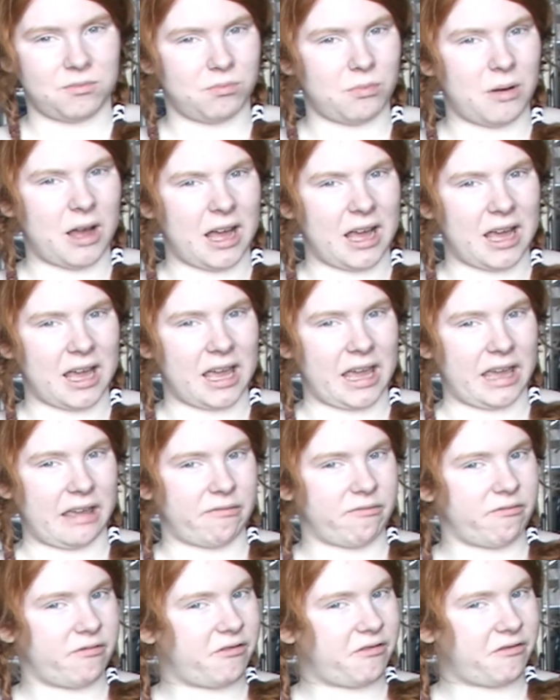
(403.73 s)
my
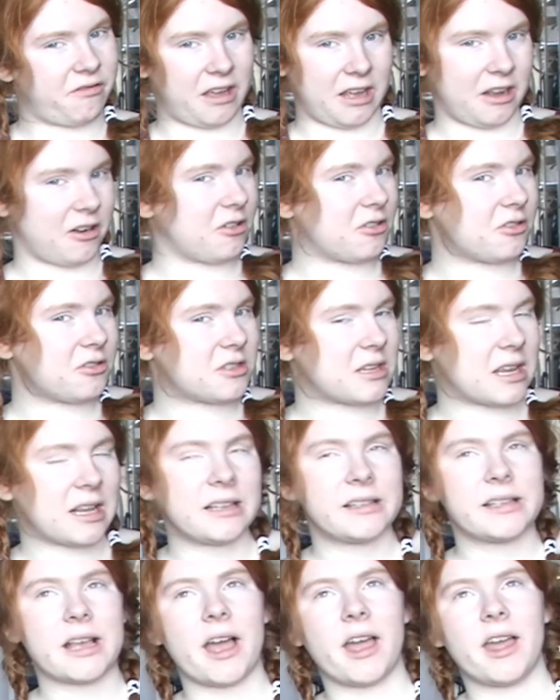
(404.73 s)
fears,
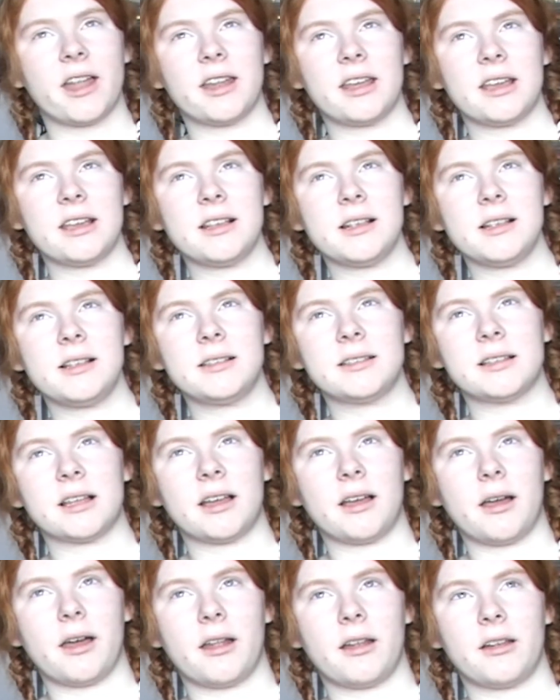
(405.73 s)
anxieties
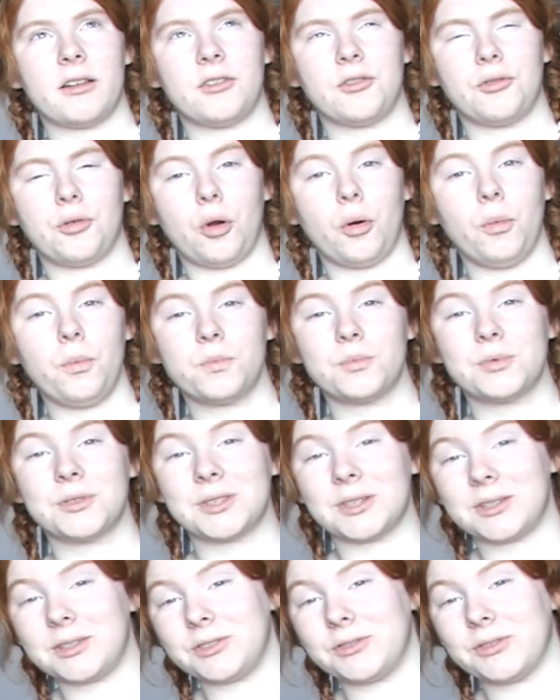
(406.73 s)
and
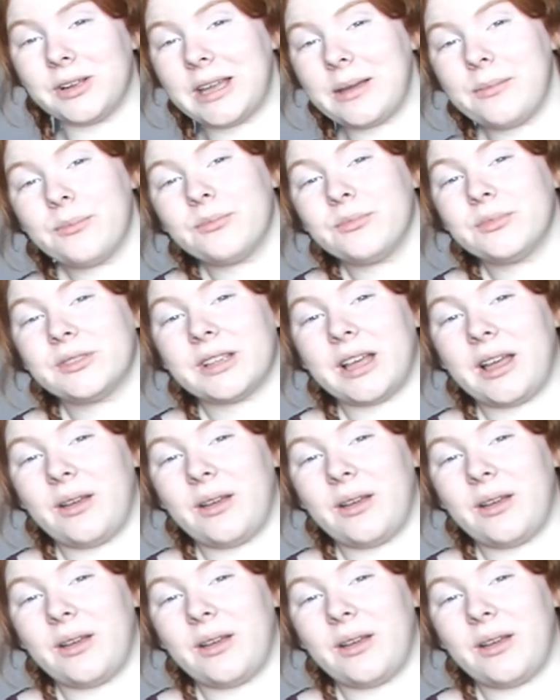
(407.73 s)
hopes and dreams.